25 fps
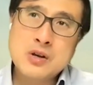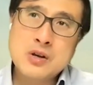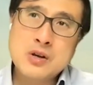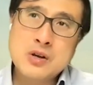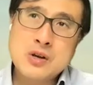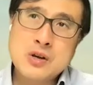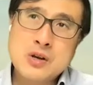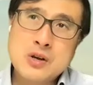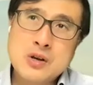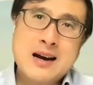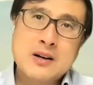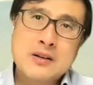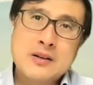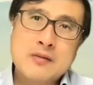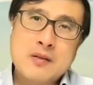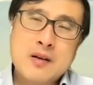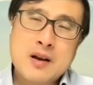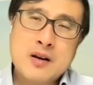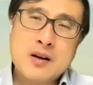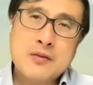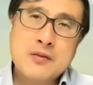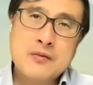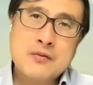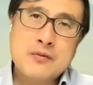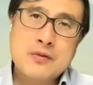one
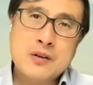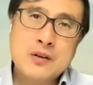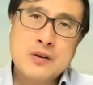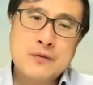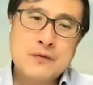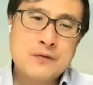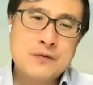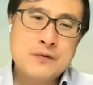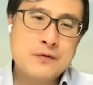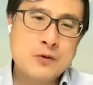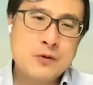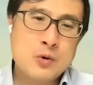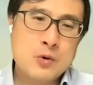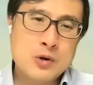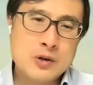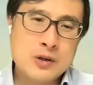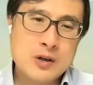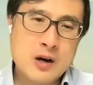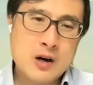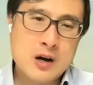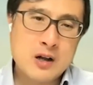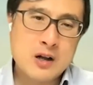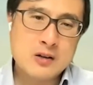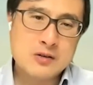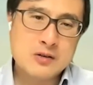out of every
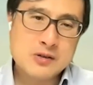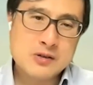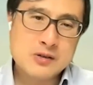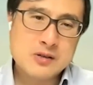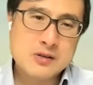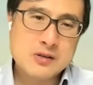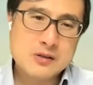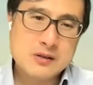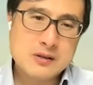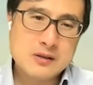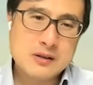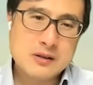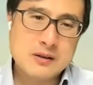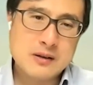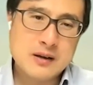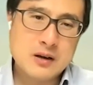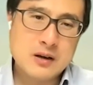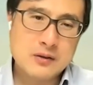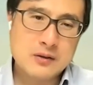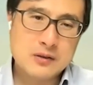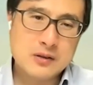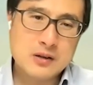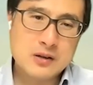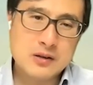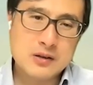$4 in
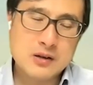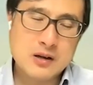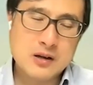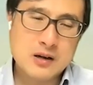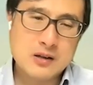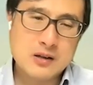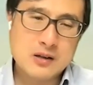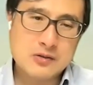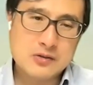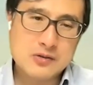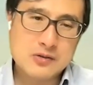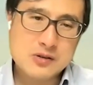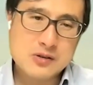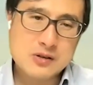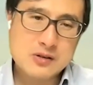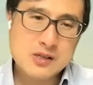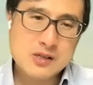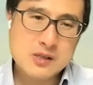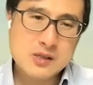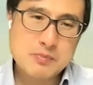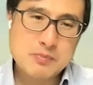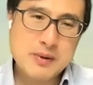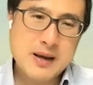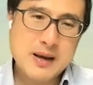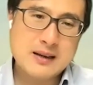healthcare dollars are
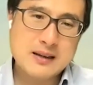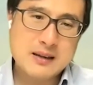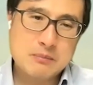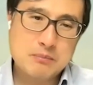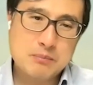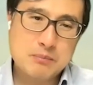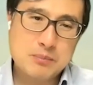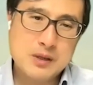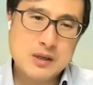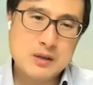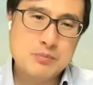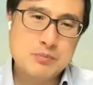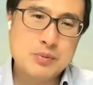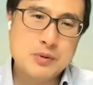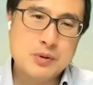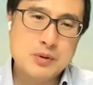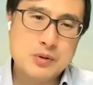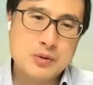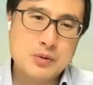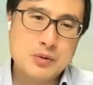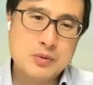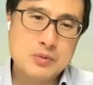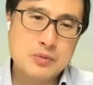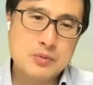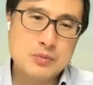spent in
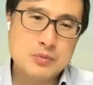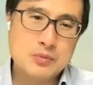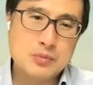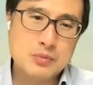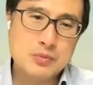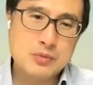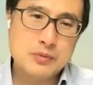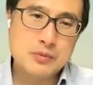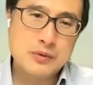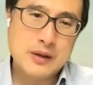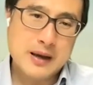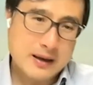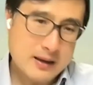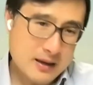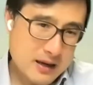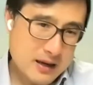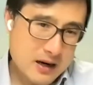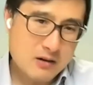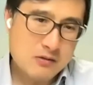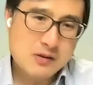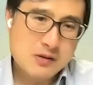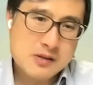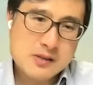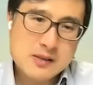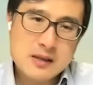people that
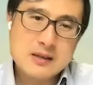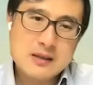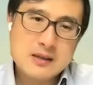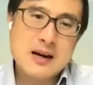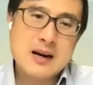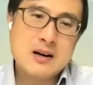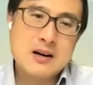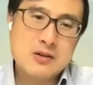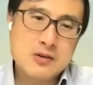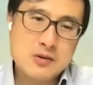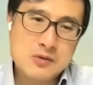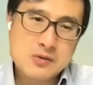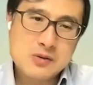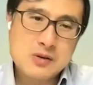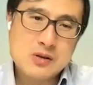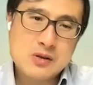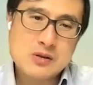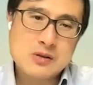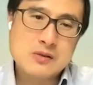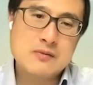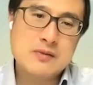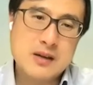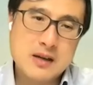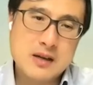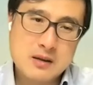carries the
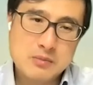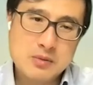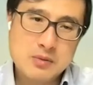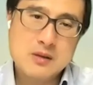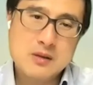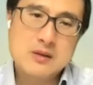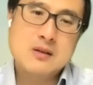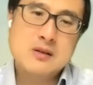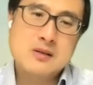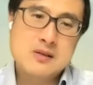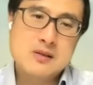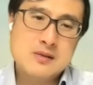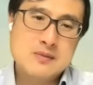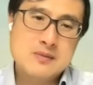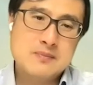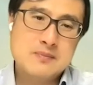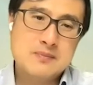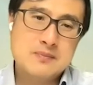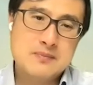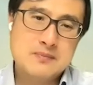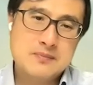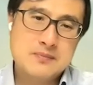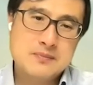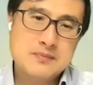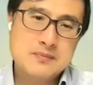diagnosis of diabetes.
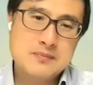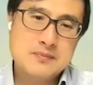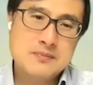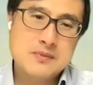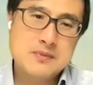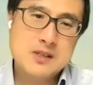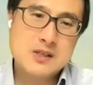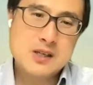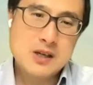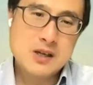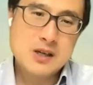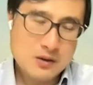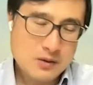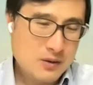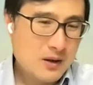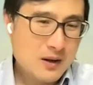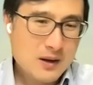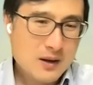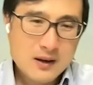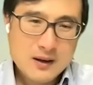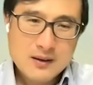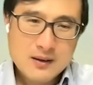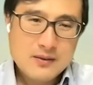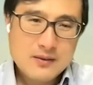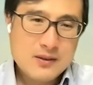
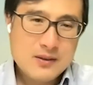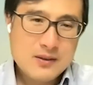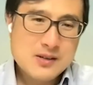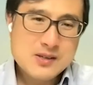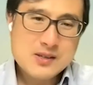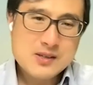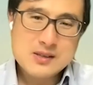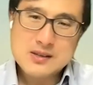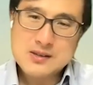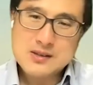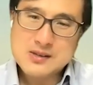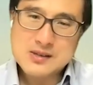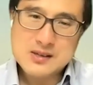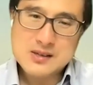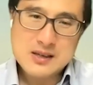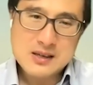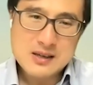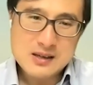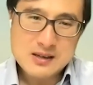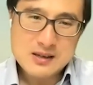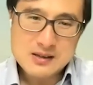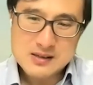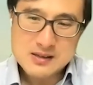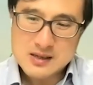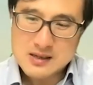So this
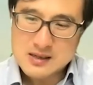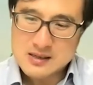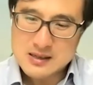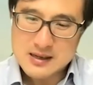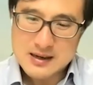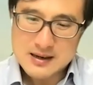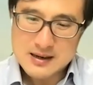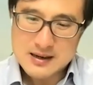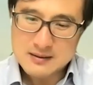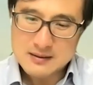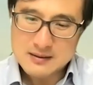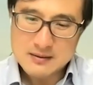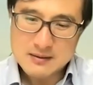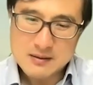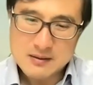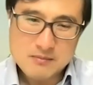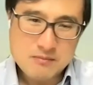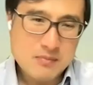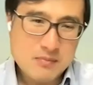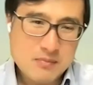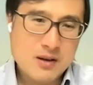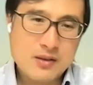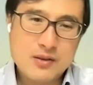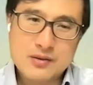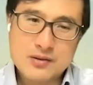disease is like the
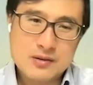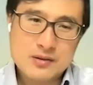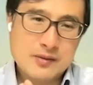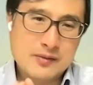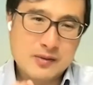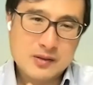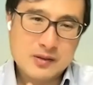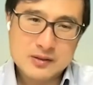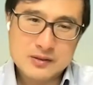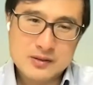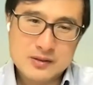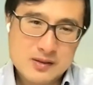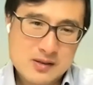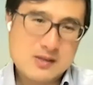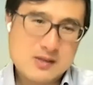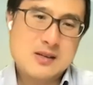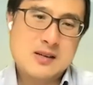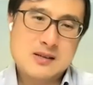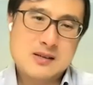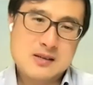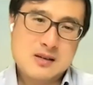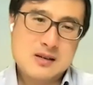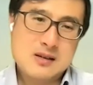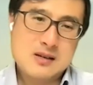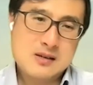mother of all
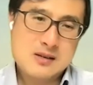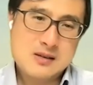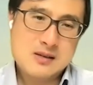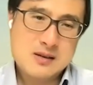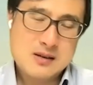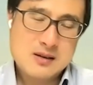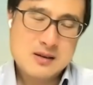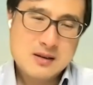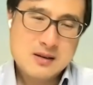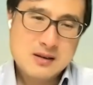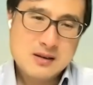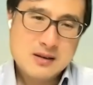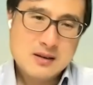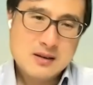diseases.